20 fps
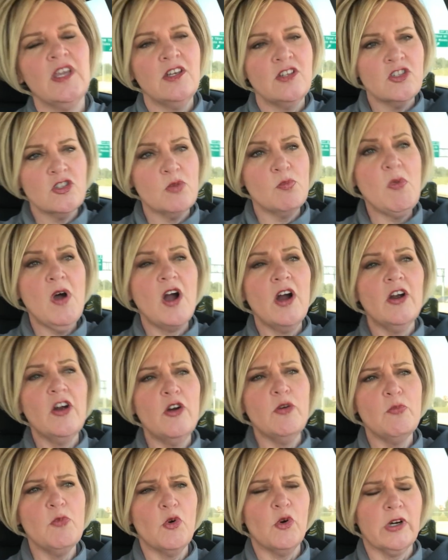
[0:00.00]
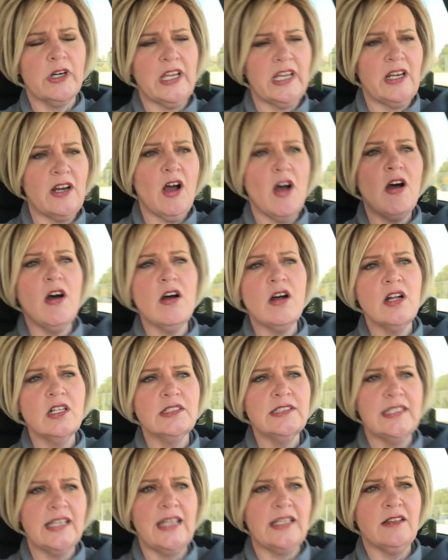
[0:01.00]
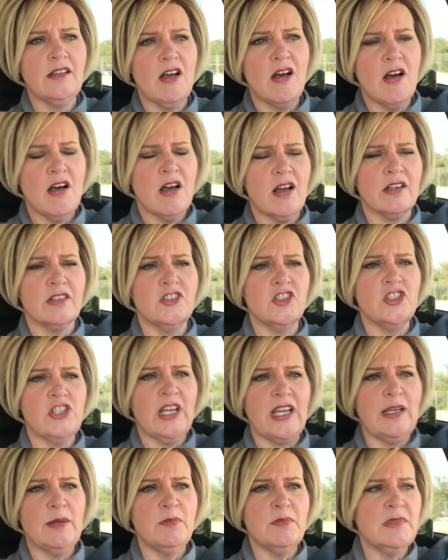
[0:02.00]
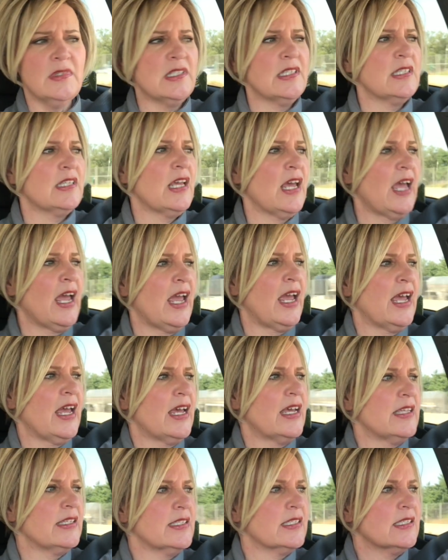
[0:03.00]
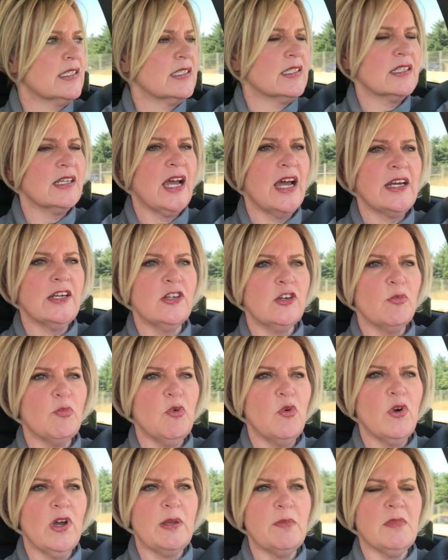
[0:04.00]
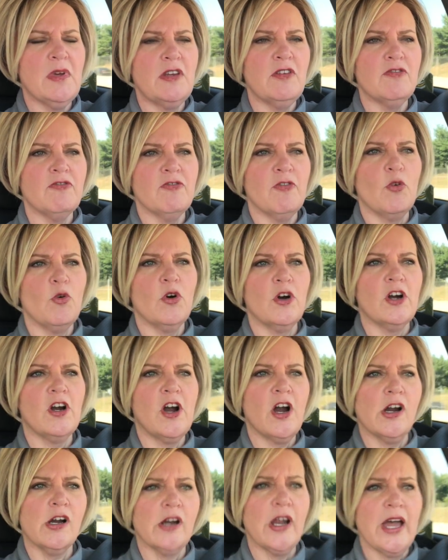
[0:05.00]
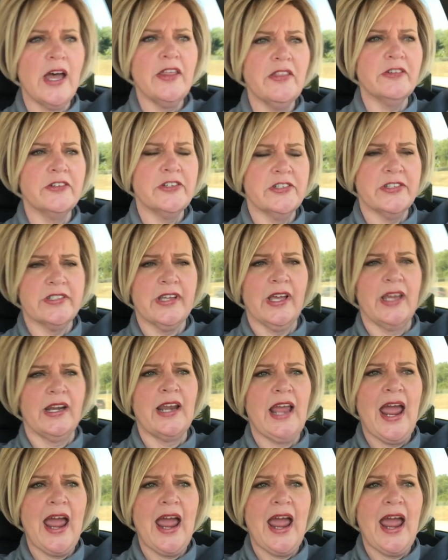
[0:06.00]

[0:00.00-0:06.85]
Tomorrow morning, all day long, James has got an appointment for our other son,